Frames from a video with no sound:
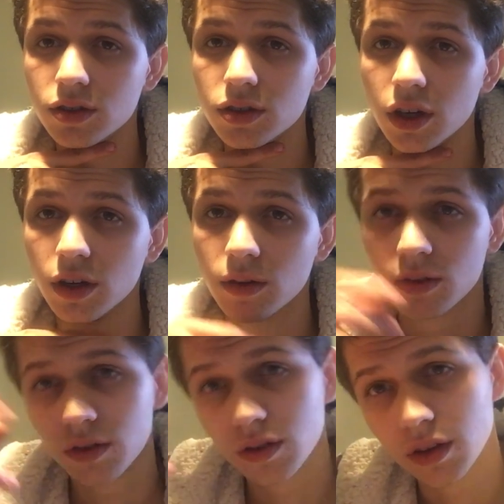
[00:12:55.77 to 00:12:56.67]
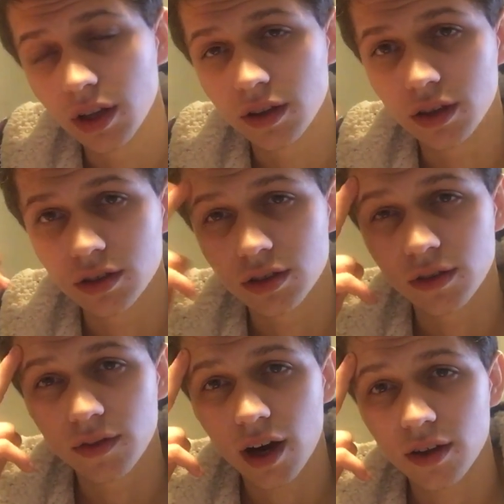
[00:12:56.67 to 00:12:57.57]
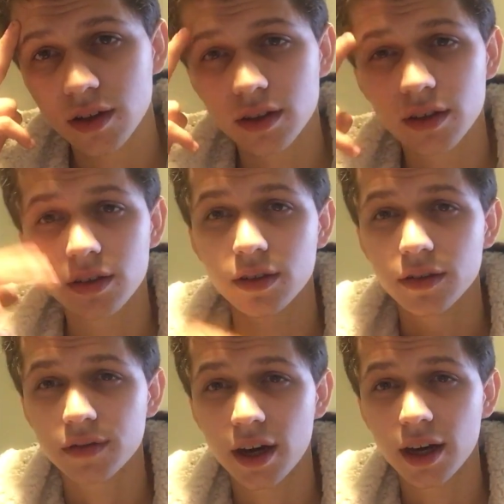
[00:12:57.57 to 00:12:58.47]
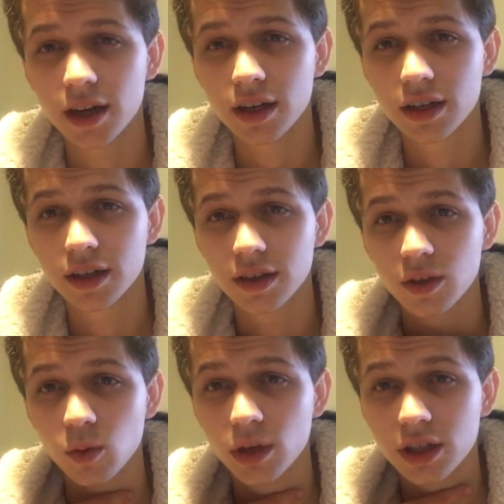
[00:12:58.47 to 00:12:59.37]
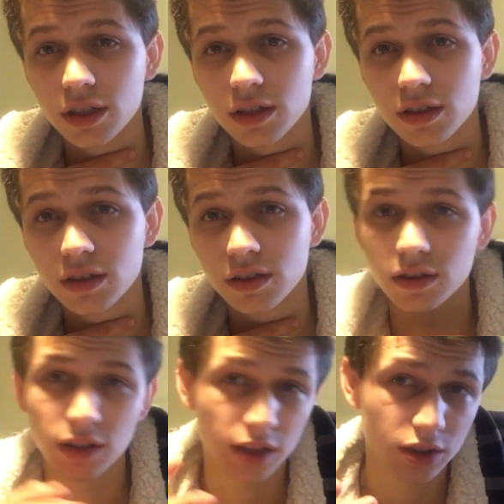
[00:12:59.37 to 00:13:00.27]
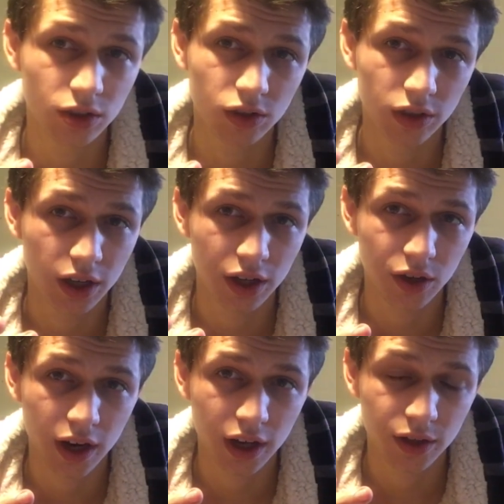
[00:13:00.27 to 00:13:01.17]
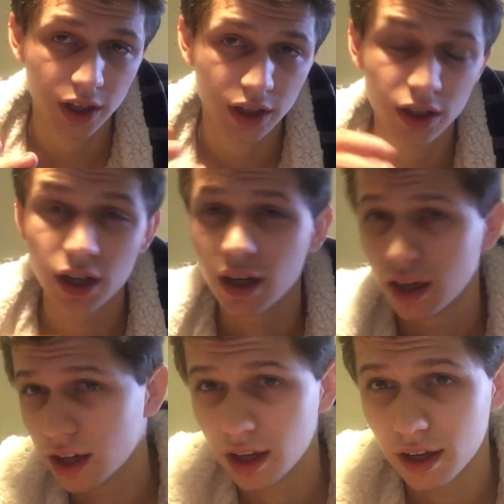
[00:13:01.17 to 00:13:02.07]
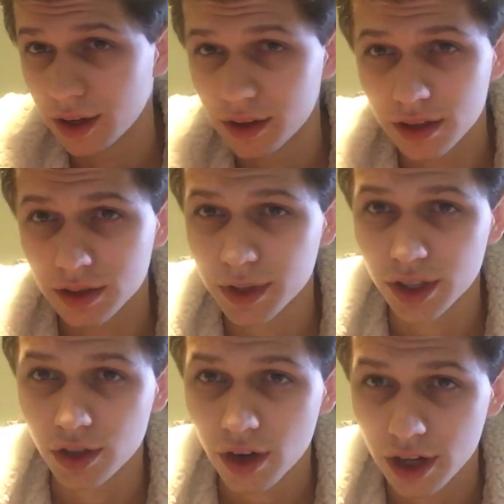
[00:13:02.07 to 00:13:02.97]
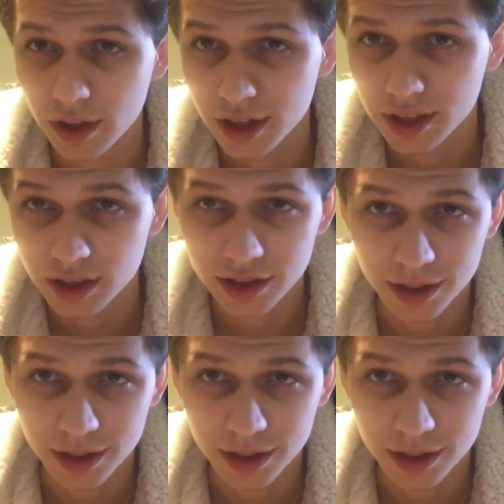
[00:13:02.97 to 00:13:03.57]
So then there's the Father, the fire, and the wind. That's a triune nature. There's many triune natures.